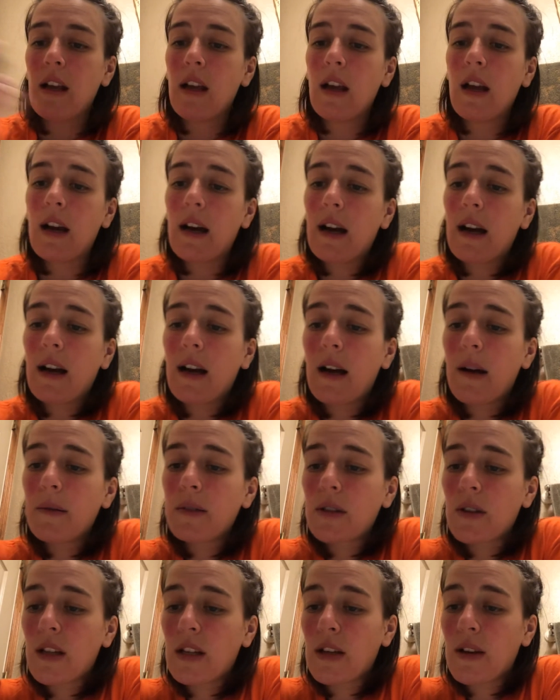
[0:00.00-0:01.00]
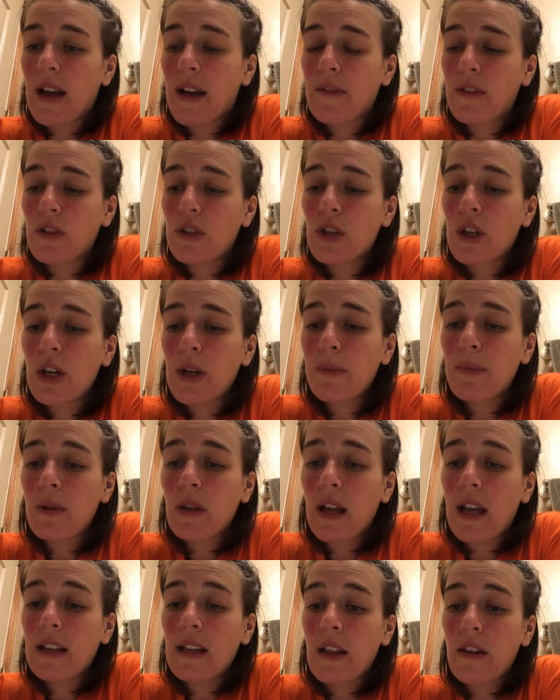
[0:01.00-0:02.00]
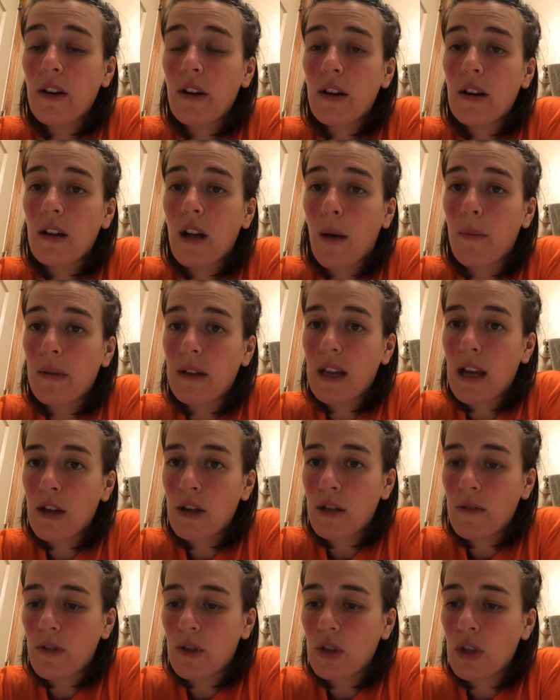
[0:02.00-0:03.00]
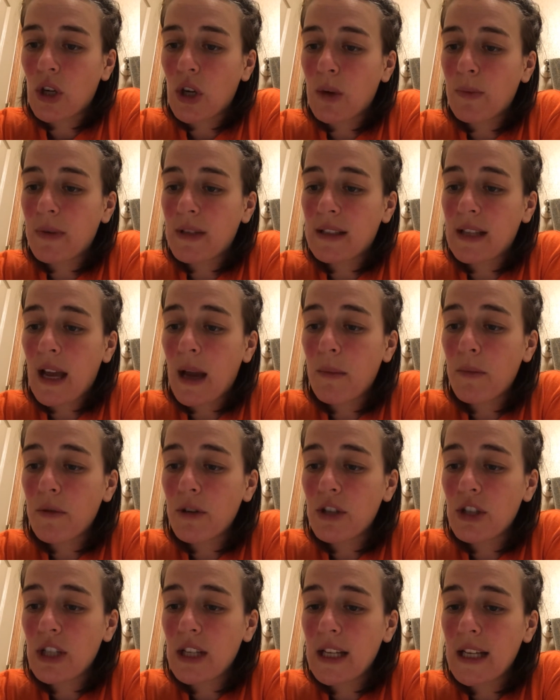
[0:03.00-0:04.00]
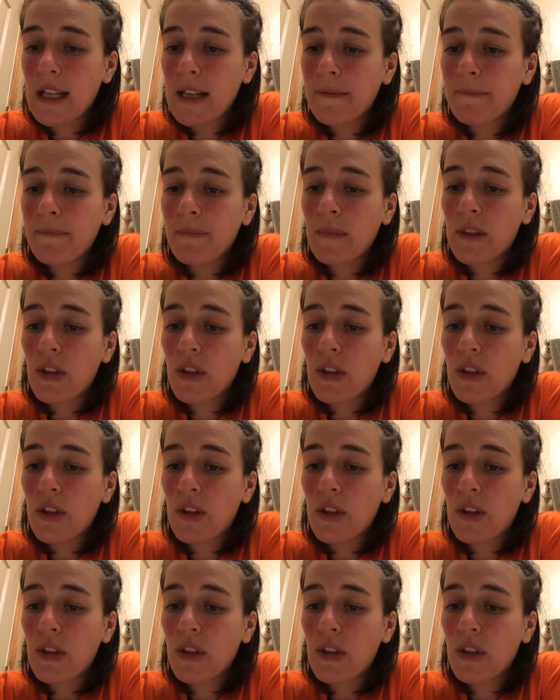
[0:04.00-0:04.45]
So then you have the TURP. Another complication of the TURP is hemorrhaging,